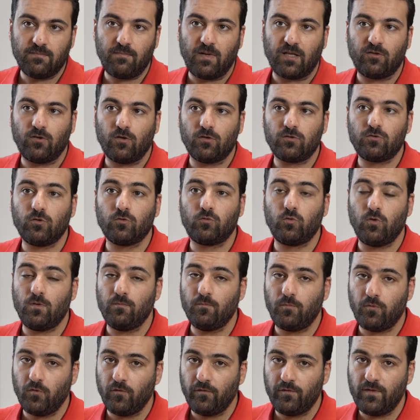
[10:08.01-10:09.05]
but also to
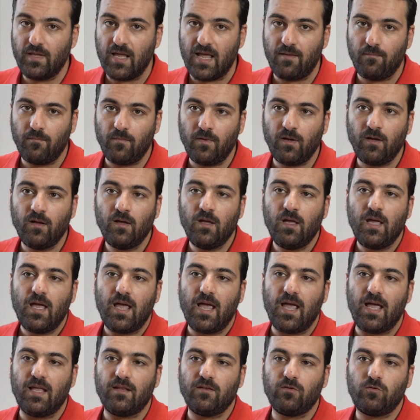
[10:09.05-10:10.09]
improve them
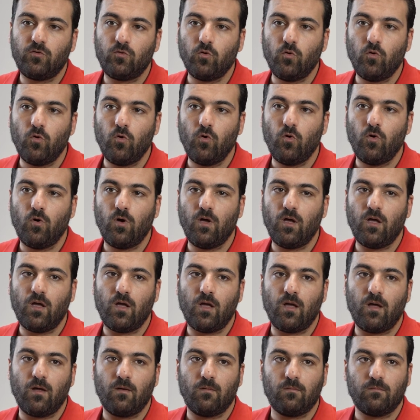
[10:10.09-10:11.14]
and
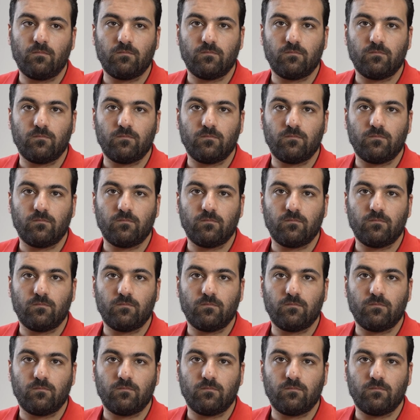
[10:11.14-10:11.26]
to